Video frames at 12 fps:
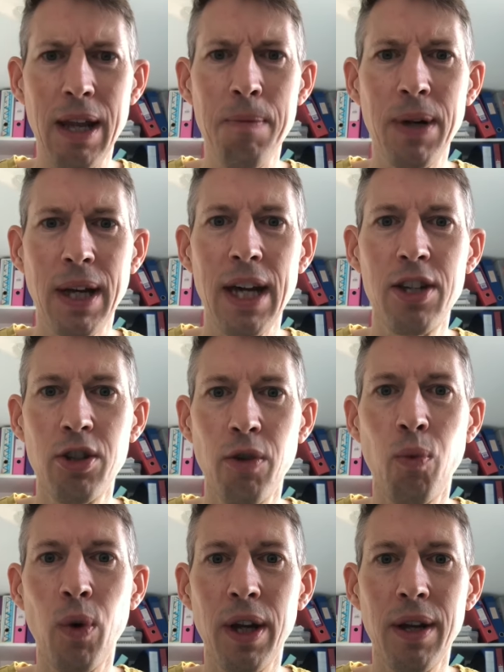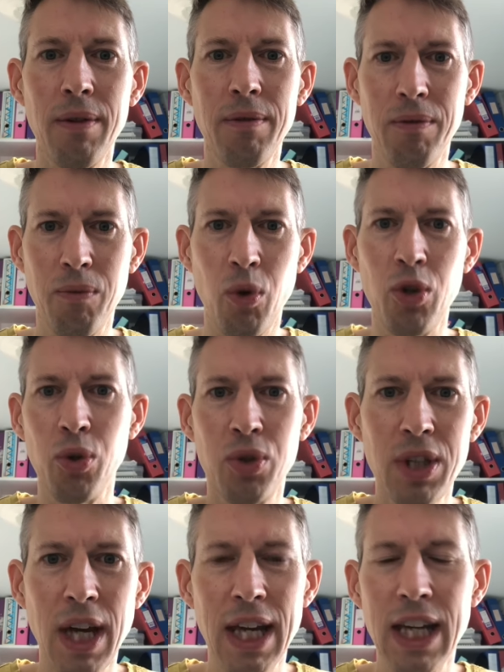implication of what you're
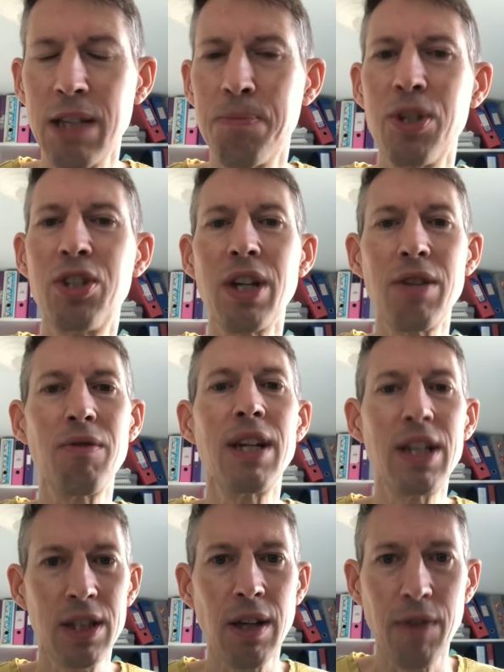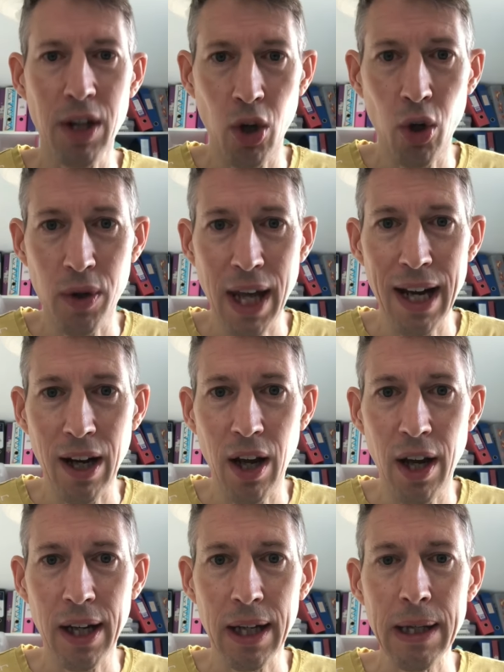saying is, but generally something along that
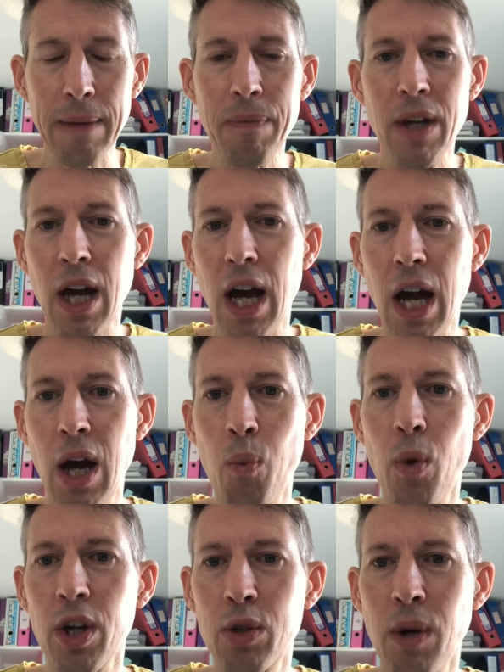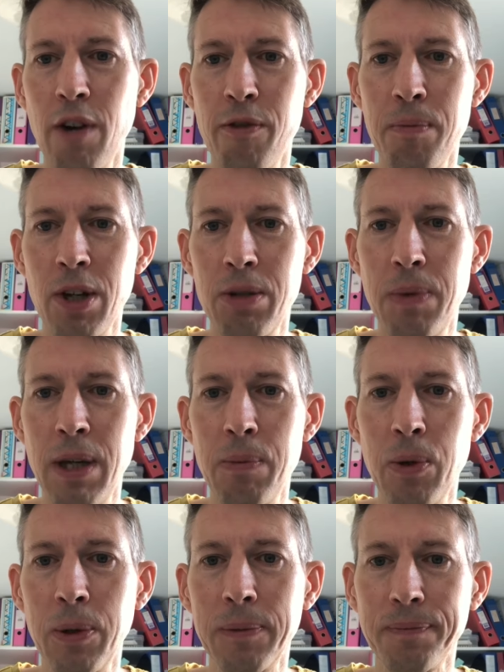line works well for most
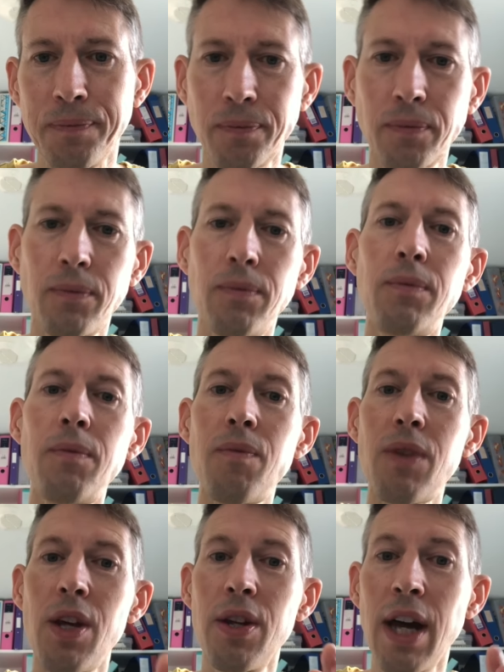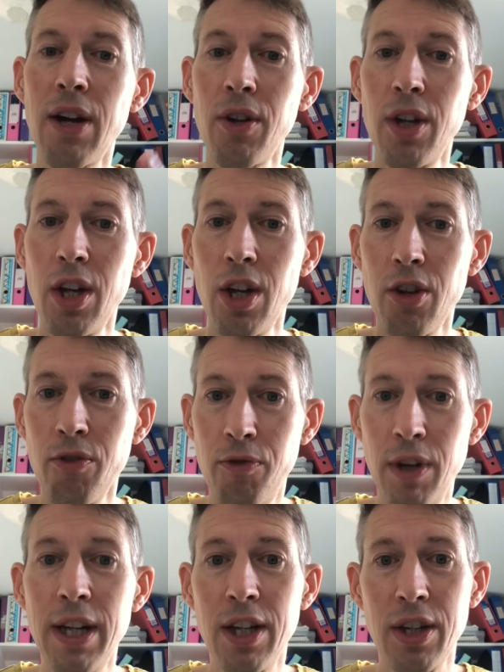people. Now,
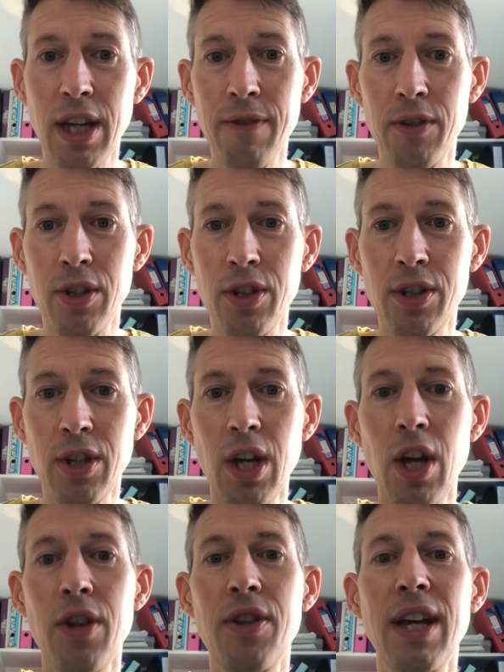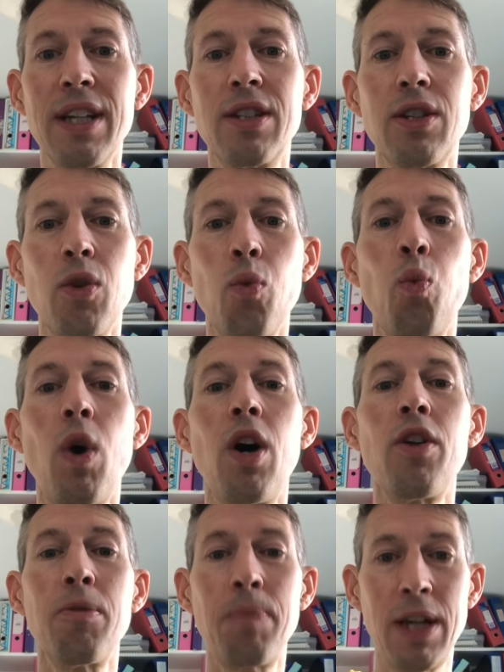really good evidence that
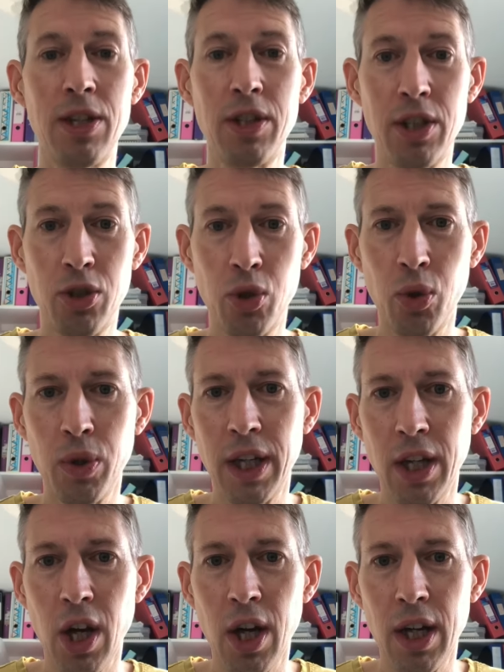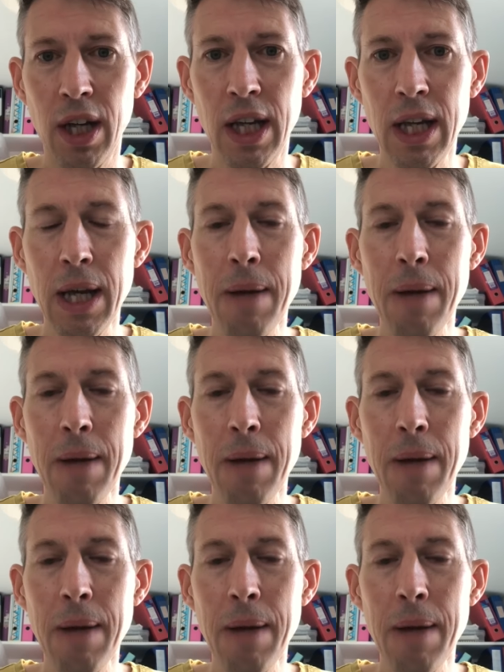while the patient is talking early